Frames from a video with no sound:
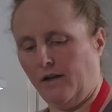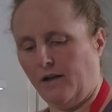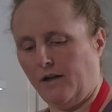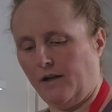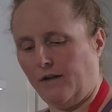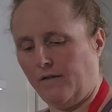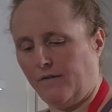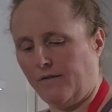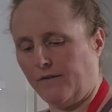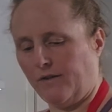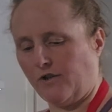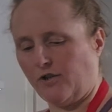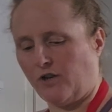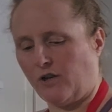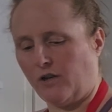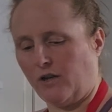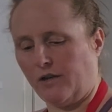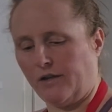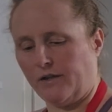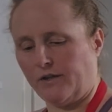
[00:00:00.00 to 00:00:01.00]
of the
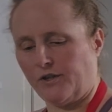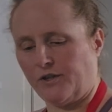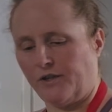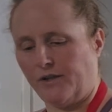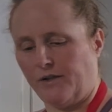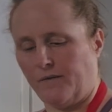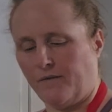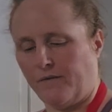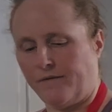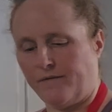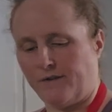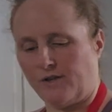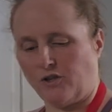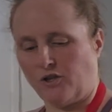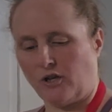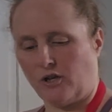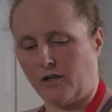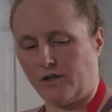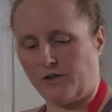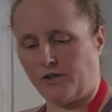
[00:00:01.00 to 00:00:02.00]
chocolate
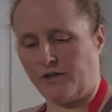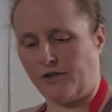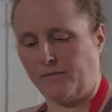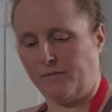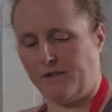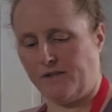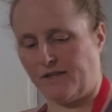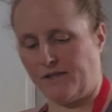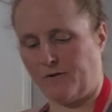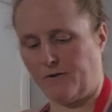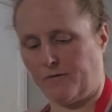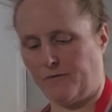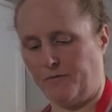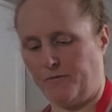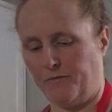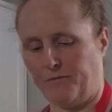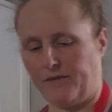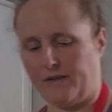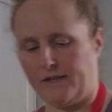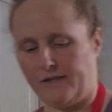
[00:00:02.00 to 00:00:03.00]
chips. So
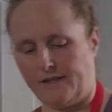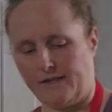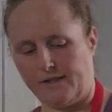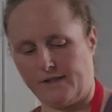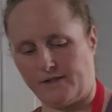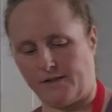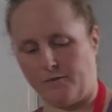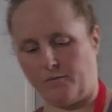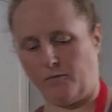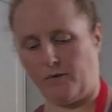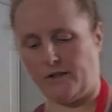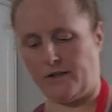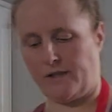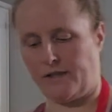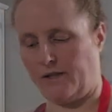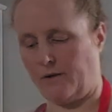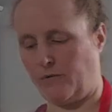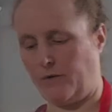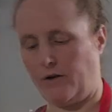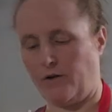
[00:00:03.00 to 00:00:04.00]
this is
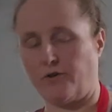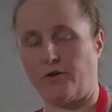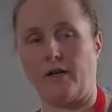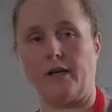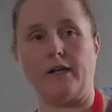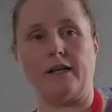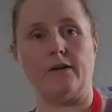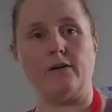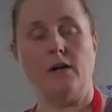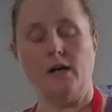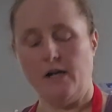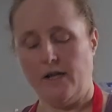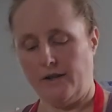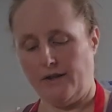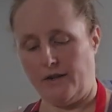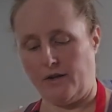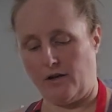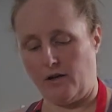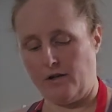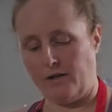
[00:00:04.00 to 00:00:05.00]
what we are trying now.
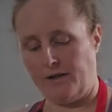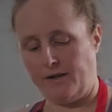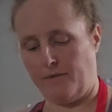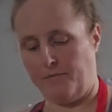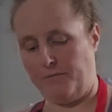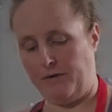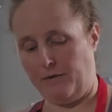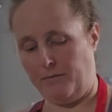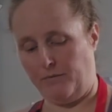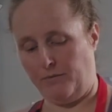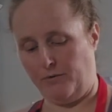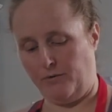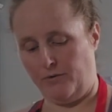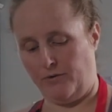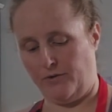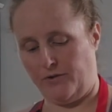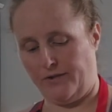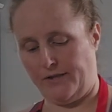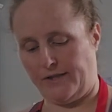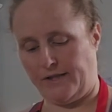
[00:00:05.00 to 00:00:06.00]
There are some people who
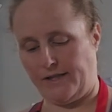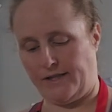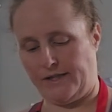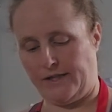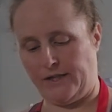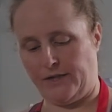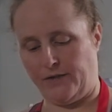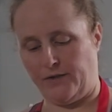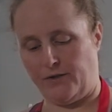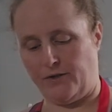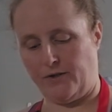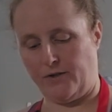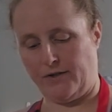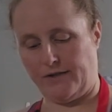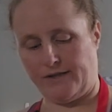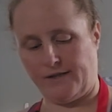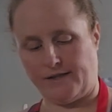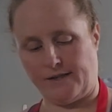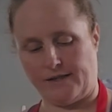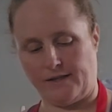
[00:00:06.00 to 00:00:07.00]
do say to do
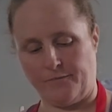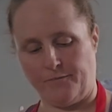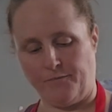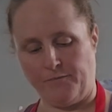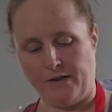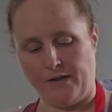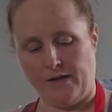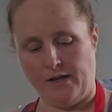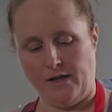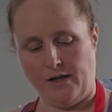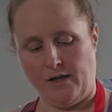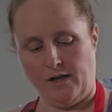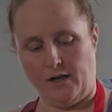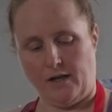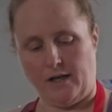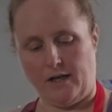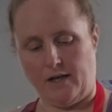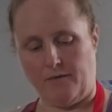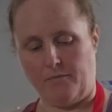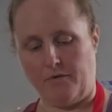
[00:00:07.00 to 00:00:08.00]
this
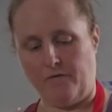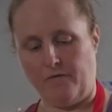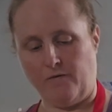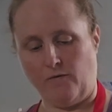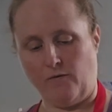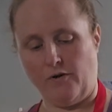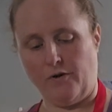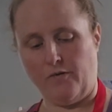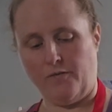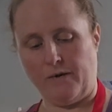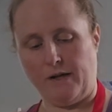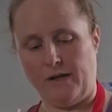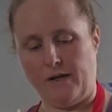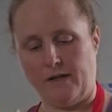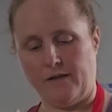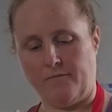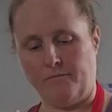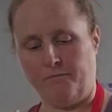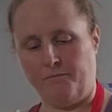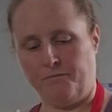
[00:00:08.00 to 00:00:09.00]
before you bake
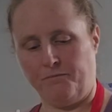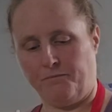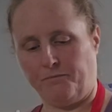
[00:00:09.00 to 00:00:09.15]
them.